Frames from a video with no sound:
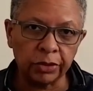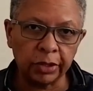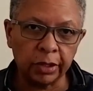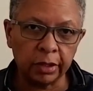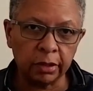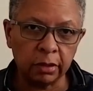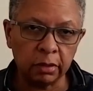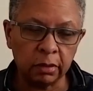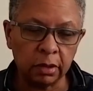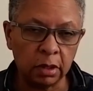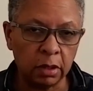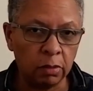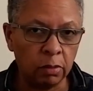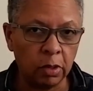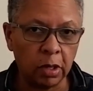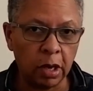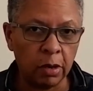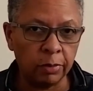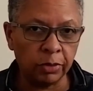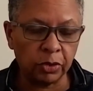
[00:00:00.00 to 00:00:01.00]
I don't know
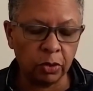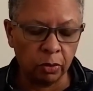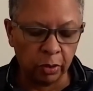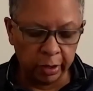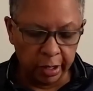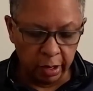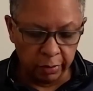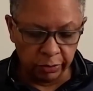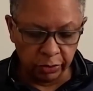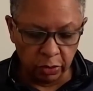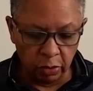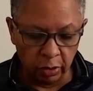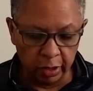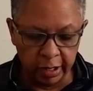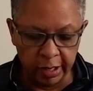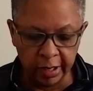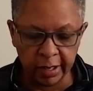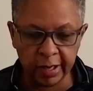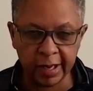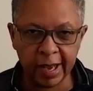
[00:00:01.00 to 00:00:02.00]
what I was calling it. I was calling
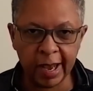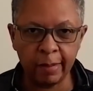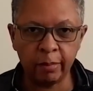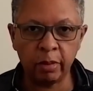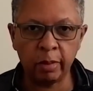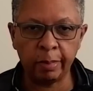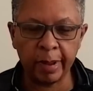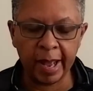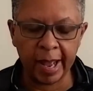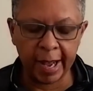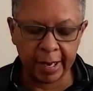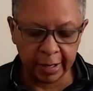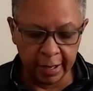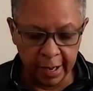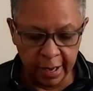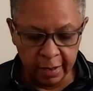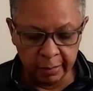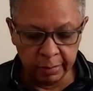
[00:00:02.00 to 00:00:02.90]
it a camera pack,